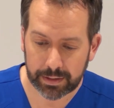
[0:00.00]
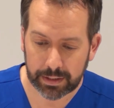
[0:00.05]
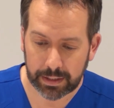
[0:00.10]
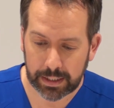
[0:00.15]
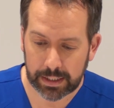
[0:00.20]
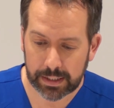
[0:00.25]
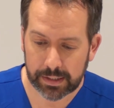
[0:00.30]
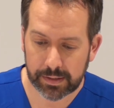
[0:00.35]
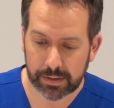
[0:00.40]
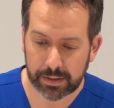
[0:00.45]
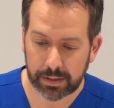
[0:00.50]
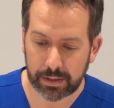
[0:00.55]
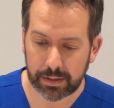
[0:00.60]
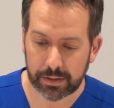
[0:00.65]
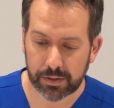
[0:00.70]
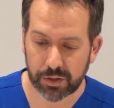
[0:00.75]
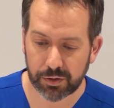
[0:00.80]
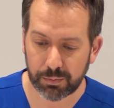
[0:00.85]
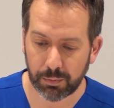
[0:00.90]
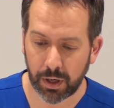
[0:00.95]
is the
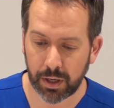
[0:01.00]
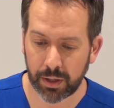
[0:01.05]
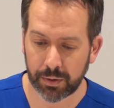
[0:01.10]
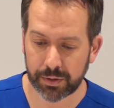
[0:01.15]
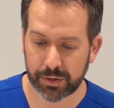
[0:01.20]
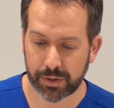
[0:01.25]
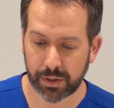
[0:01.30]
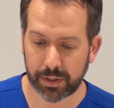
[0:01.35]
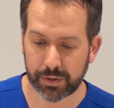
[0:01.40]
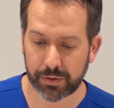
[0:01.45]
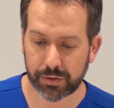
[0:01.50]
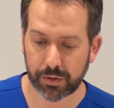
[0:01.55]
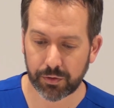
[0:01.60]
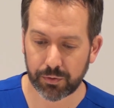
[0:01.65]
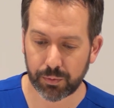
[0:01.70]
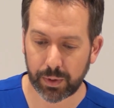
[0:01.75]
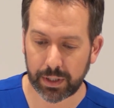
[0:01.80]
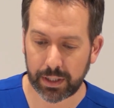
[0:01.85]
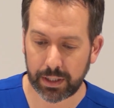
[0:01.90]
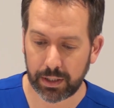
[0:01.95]
Smile Design
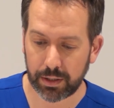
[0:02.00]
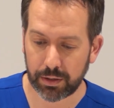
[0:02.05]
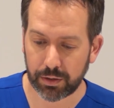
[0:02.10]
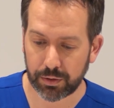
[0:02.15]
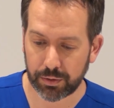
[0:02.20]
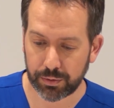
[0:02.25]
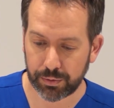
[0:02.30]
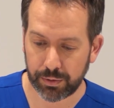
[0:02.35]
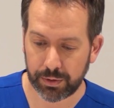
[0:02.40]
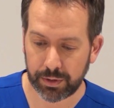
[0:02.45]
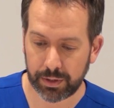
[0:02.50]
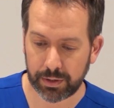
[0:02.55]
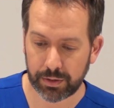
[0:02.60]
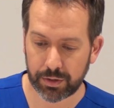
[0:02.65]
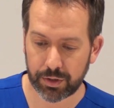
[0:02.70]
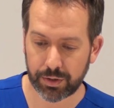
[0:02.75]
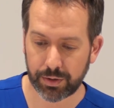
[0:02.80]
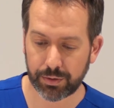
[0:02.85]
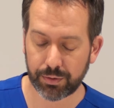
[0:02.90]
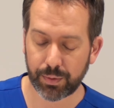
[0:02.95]
software included in the
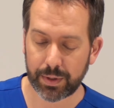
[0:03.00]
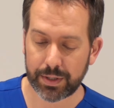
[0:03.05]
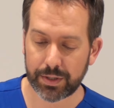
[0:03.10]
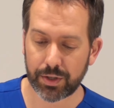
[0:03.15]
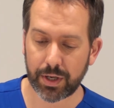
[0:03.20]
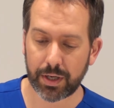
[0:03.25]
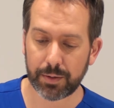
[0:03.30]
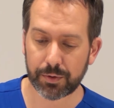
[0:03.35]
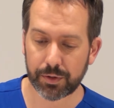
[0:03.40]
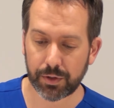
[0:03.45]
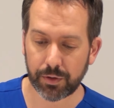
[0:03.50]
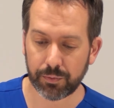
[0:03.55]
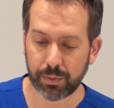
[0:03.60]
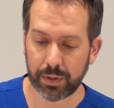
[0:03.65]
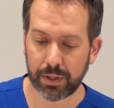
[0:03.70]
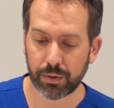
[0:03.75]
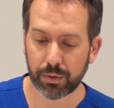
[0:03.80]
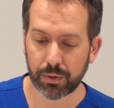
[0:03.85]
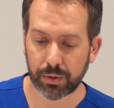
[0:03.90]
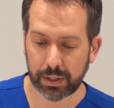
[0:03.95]
3Shape software,
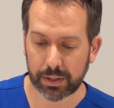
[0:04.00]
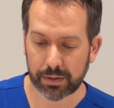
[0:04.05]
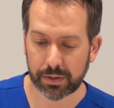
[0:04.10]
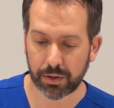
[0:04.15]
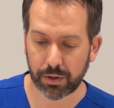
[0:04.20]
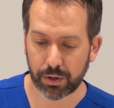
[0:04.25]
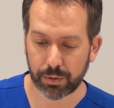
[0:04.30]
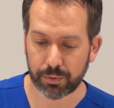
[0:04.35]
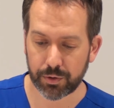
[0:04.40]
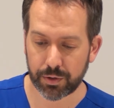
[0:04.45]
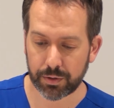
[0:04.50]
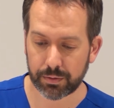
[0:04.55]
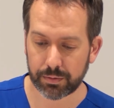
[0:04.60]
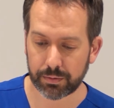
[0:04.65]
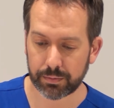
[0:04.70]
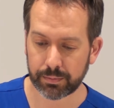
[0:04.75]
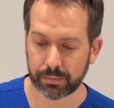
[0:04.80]
or is it optional?